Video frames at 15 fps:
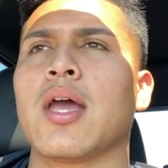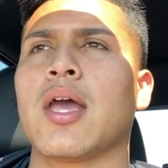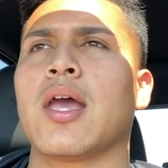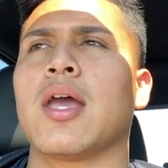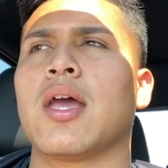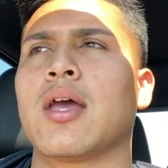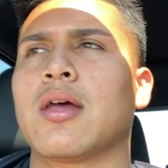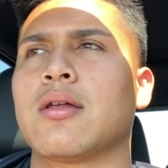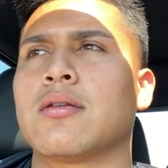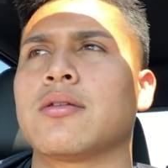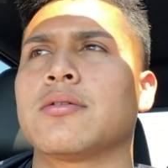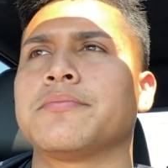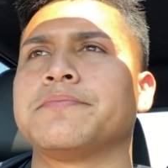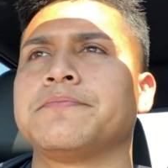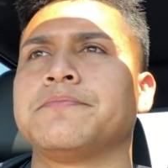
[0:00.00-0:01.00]
and
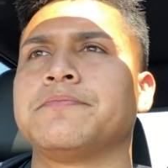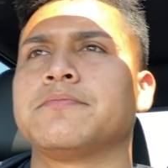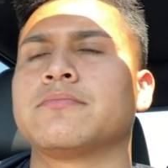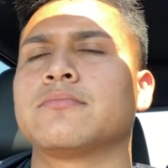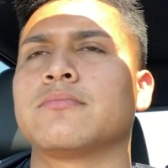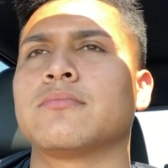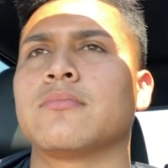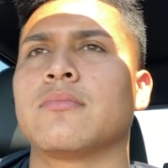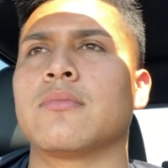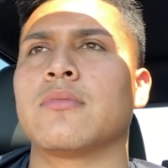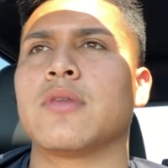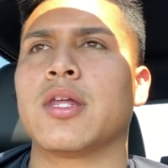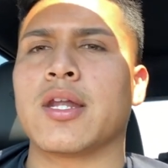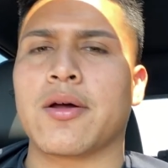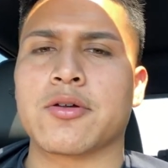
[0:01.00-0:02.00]

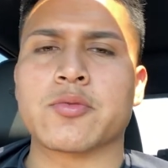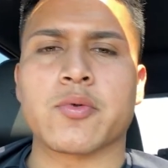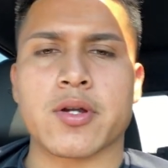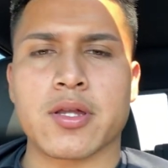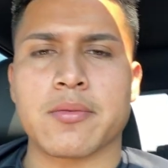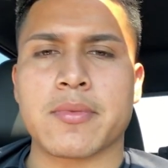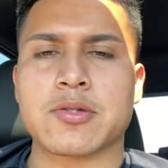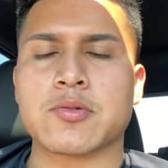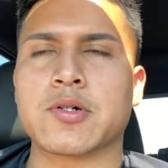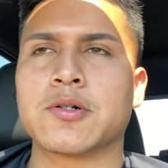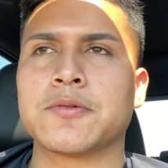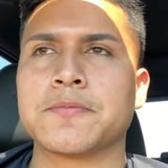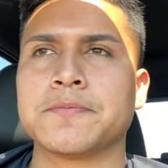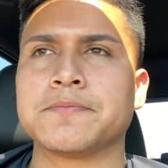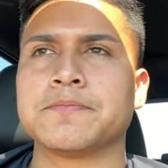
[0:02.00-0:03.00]
then I was one of them as well.
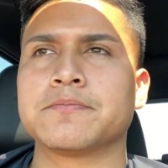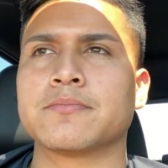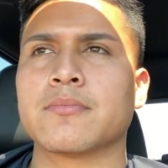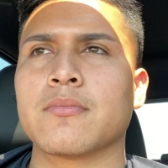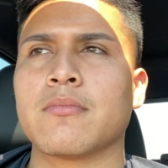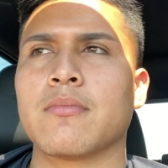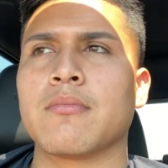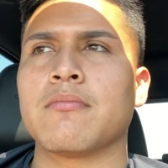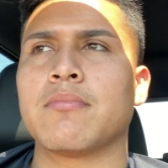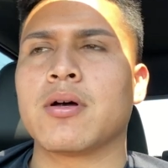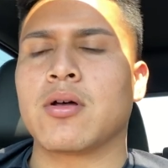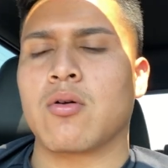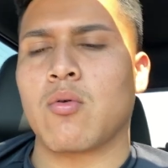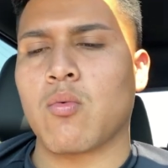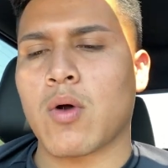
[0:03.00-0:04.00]

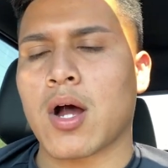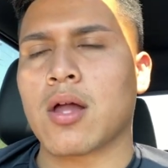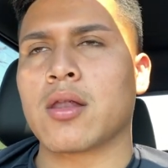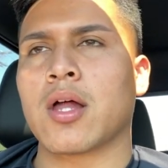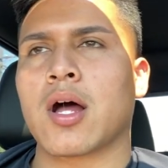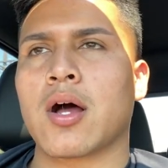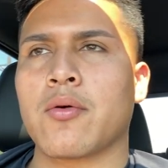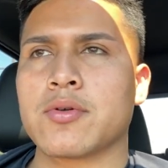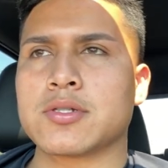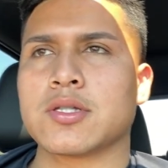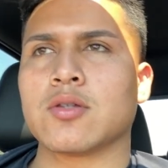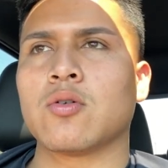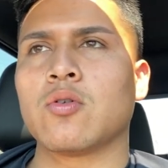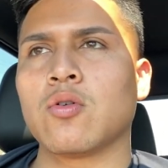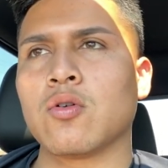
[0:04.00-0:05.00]
But while I was in
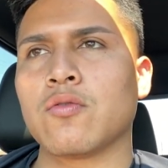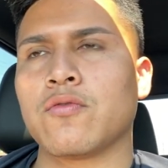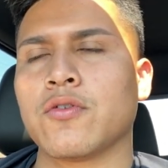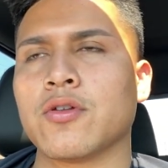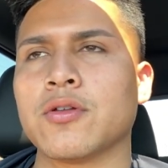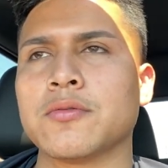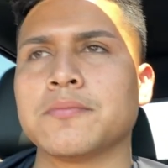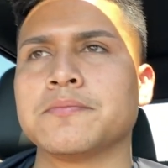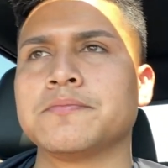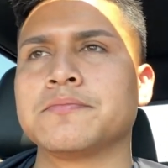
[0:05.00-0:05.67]
the oil field,